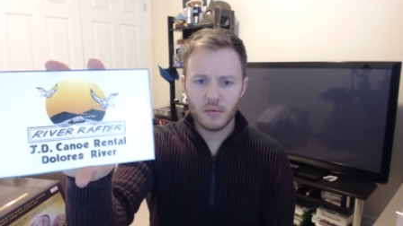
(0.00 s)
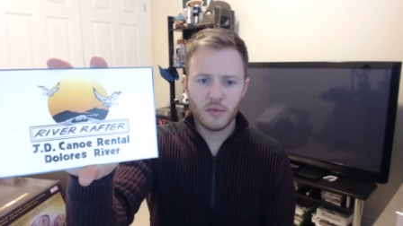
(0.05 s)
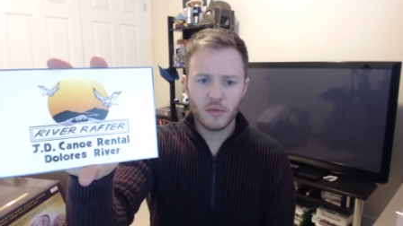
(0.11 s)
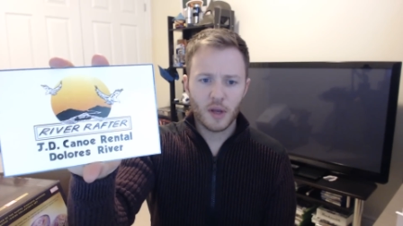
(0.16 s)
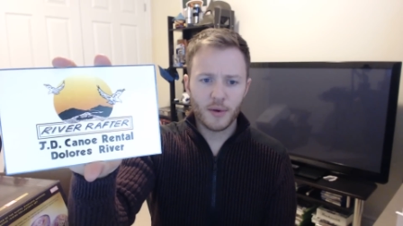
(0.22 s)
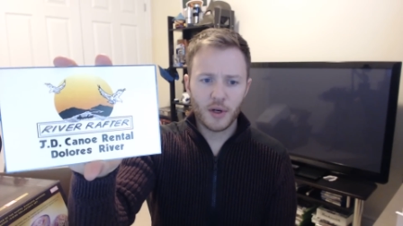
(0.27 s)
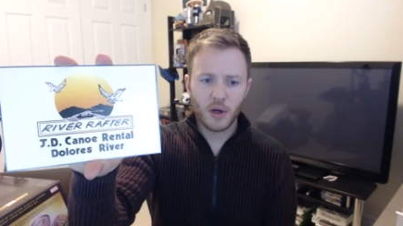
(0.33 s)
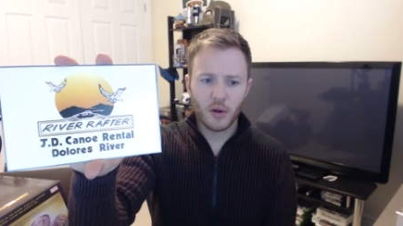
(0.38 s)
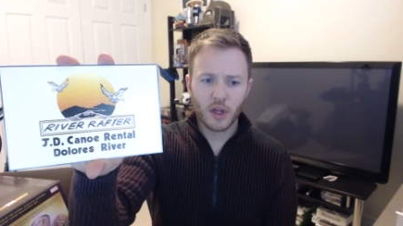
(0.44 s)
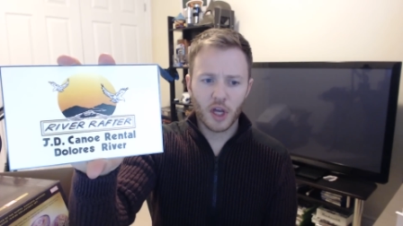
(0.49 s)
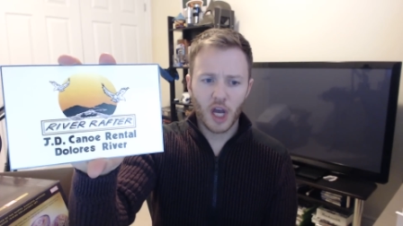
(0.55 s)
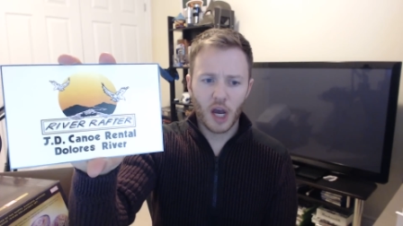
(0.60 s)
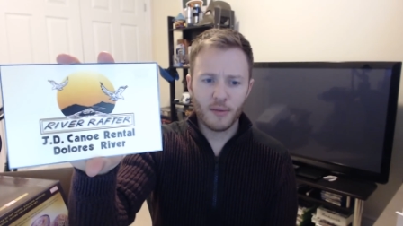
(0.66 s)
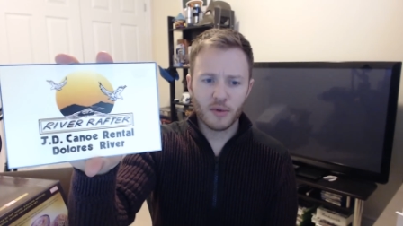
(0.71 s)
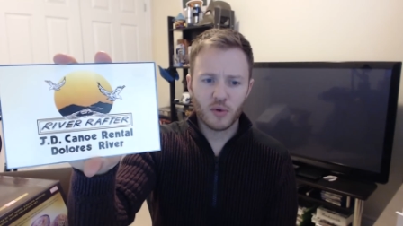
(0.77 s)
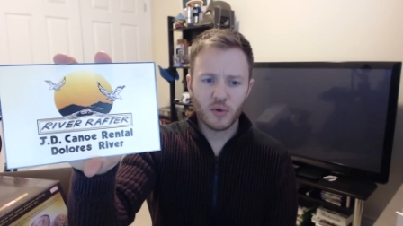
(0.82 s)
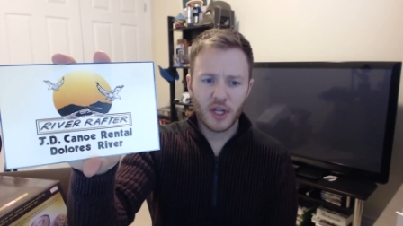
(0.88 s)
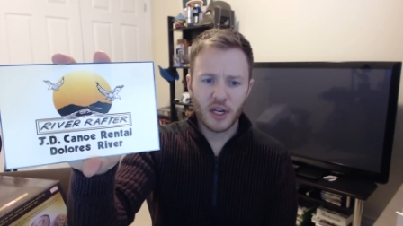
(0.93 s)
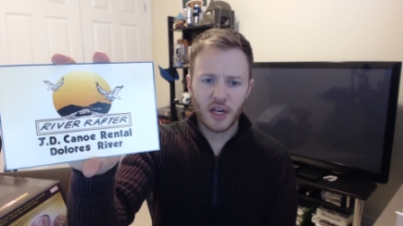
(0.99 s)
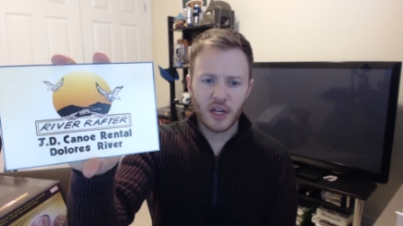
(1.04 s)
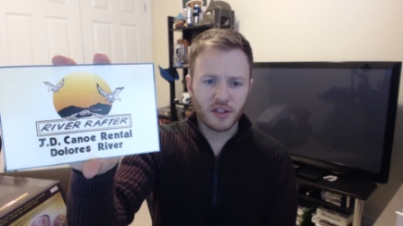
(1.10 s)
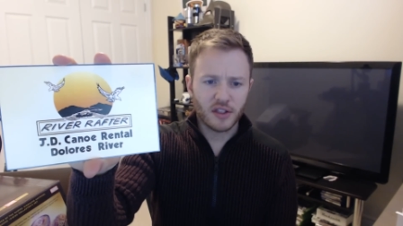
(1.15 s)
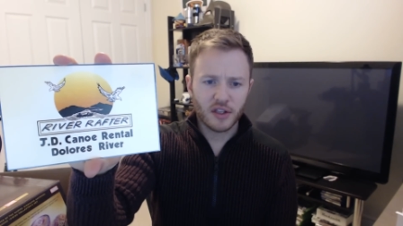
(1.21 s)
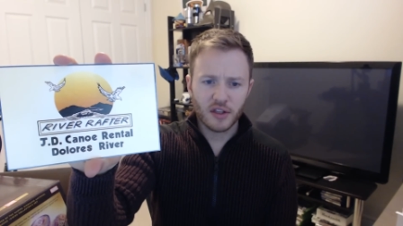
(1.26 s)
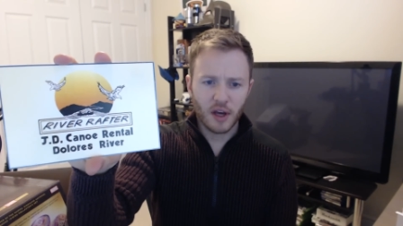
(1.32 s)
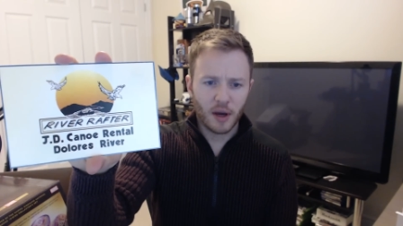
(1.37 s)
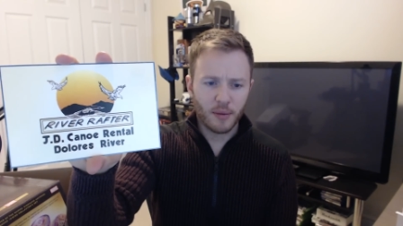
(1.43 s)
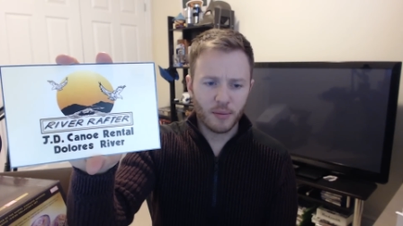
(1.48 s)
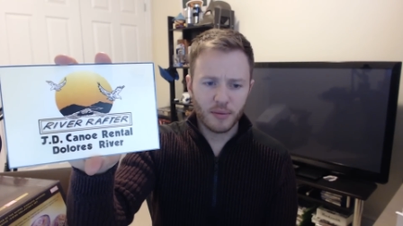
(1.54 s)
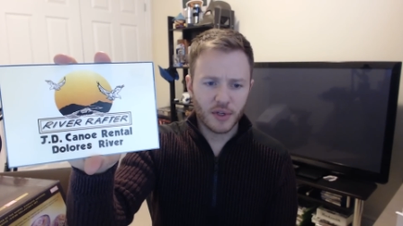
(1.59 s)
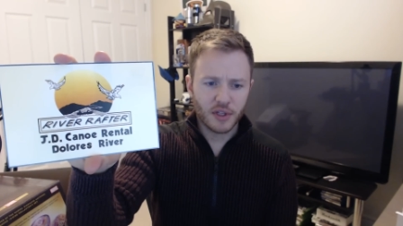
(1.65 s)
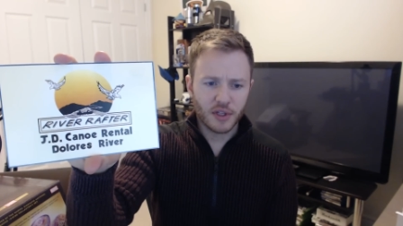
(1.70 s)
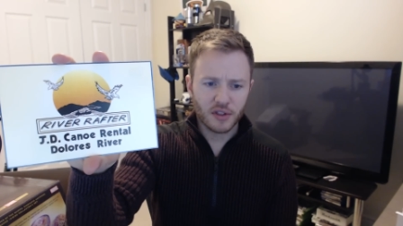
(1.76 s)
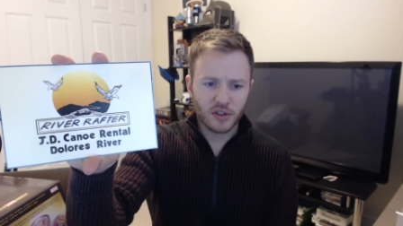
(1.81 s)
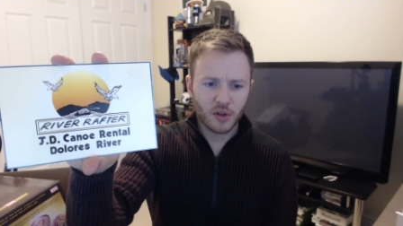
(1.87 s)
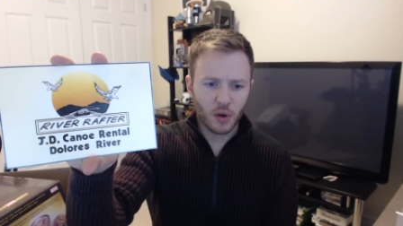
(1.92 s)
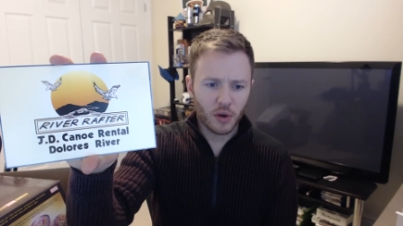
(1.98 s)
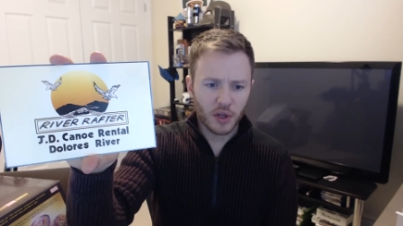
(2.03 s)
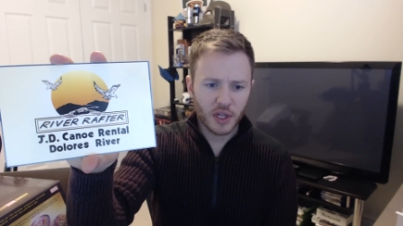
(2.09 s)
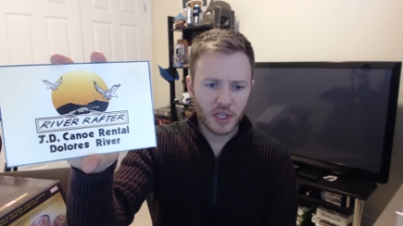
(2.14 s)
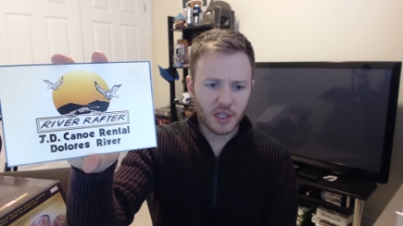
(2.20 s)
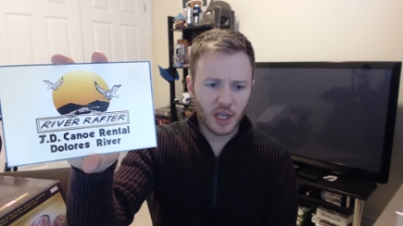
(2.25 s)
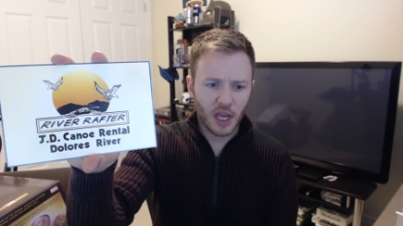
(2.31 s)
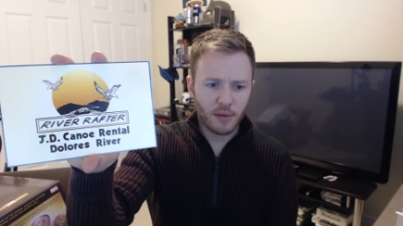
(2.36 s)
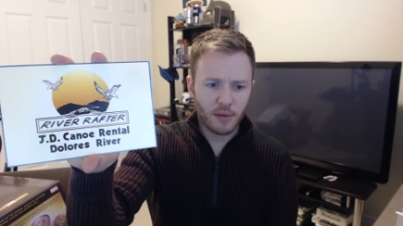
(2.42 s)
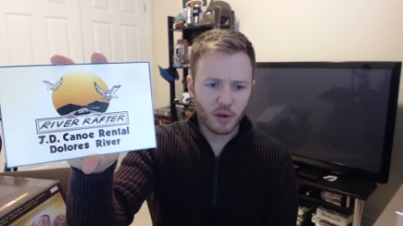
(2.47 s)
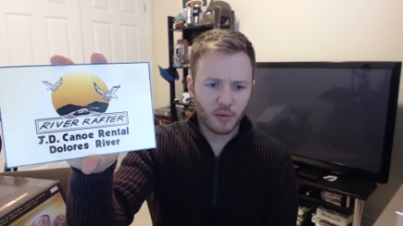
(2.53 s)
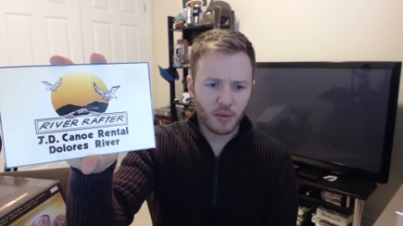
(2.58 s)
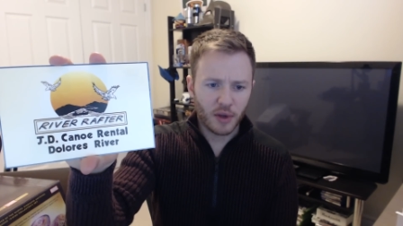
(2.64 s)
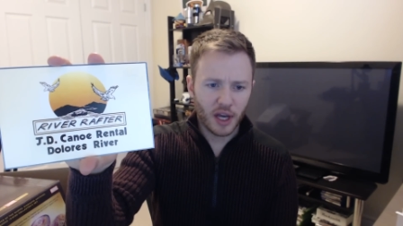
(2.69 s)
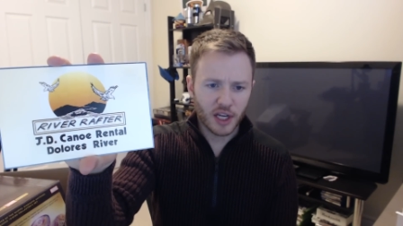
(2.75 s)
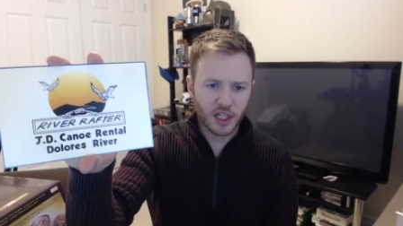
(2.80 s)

Let me know in the comments what that is. This, um, this is totally escaping me.